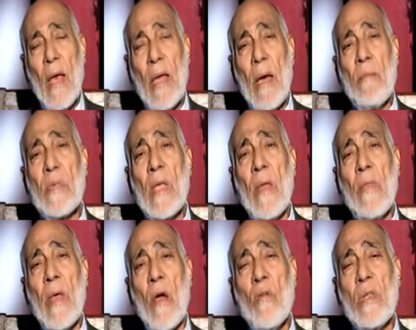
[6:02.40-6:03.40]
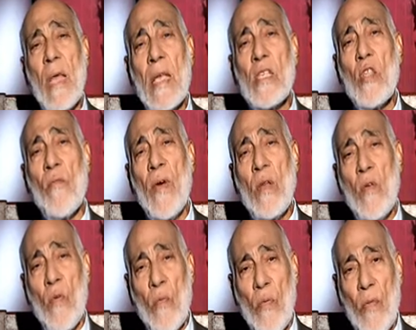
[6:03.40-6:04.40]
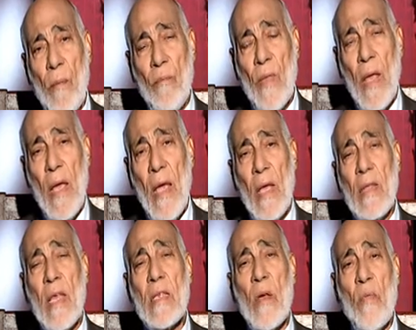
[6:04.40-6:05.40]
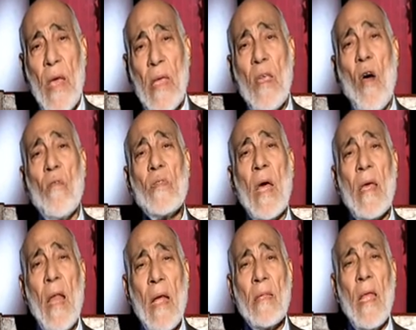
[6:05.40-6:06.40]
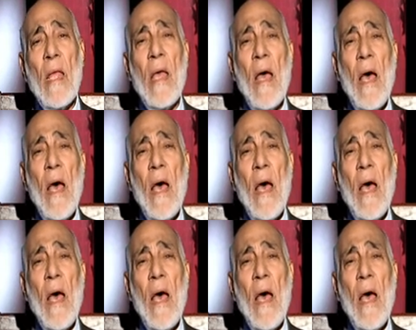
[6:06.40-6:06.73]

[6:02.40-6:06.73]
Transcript: comes in the context of an oath, it is a way of directing